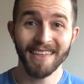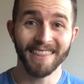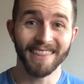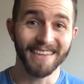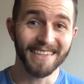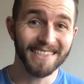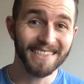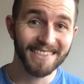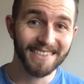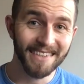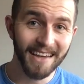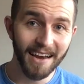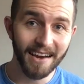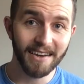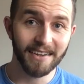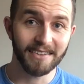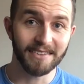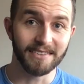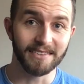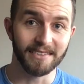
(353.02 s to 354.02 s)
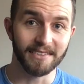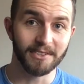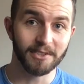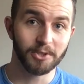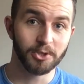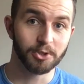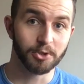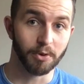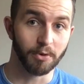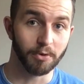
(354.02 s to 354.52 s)
The second
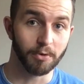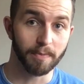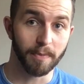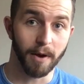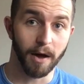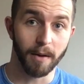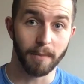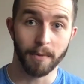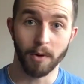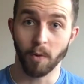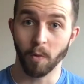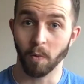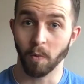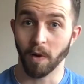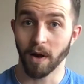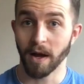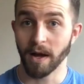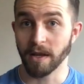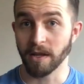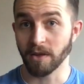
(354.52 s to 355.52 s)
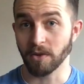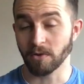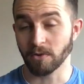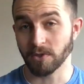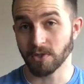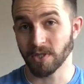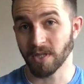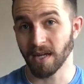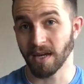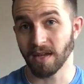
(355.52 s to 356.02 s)
truth bomb why
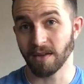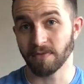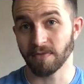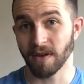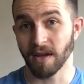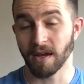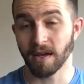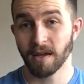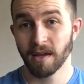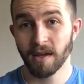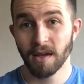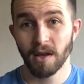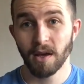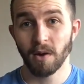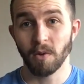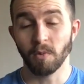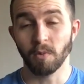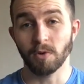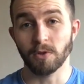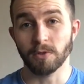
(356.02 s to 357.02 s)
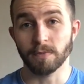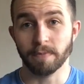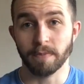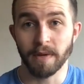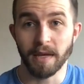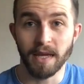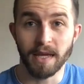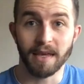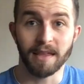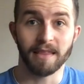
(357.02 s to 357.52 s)
you're skinny fat would
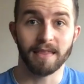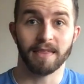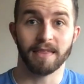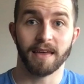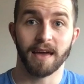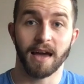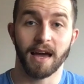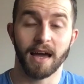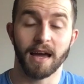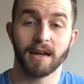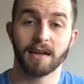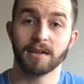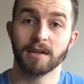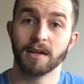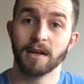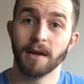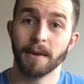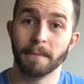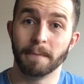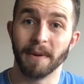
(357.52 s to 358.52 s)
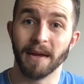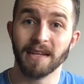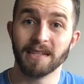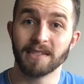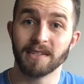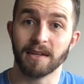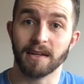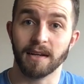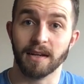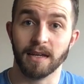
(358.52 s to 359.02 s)
be that
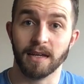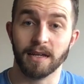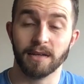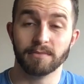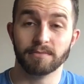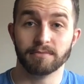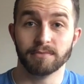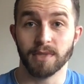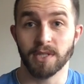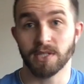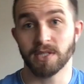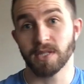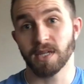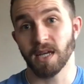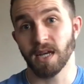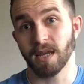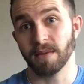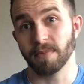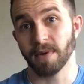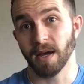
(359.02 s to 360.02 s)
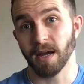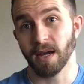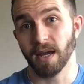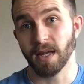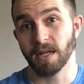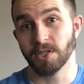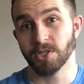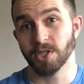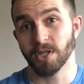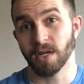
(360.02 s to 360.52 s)
basically you're skinny by
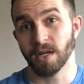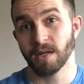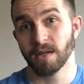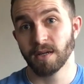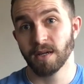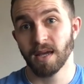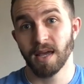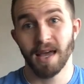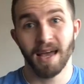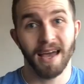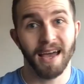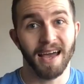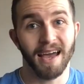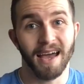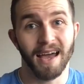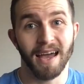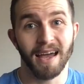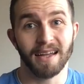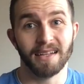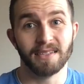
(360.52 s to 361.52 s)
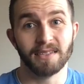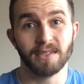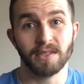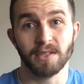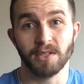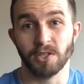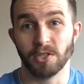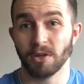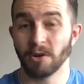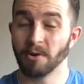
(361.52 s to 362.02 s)
nature and
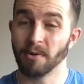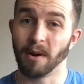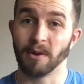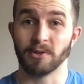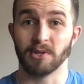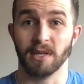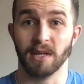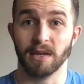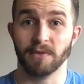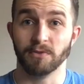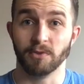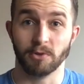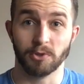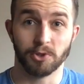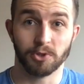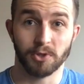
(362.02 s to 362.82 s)
you don't know how to lift or